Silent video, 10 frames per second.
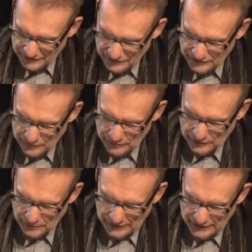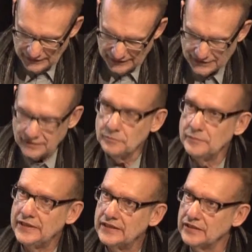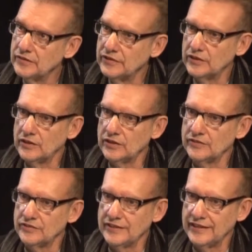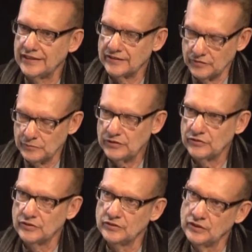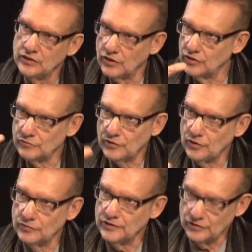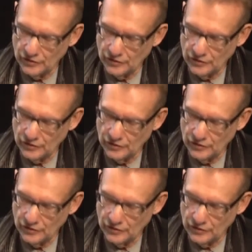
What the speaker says: it seems to me that many of the artists in that exhibition are involved in